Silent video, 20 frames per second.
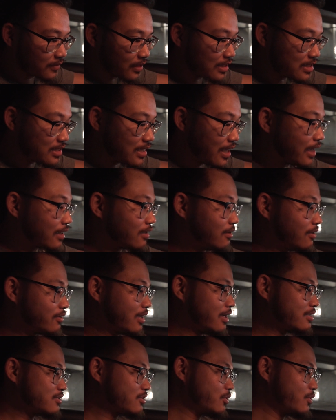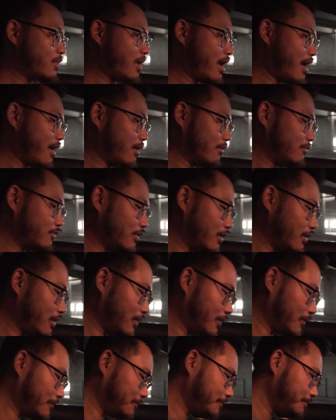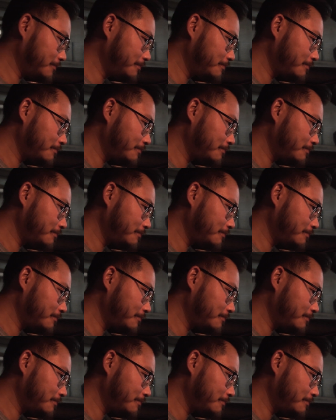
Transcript: The tech. Okay, so you have Apple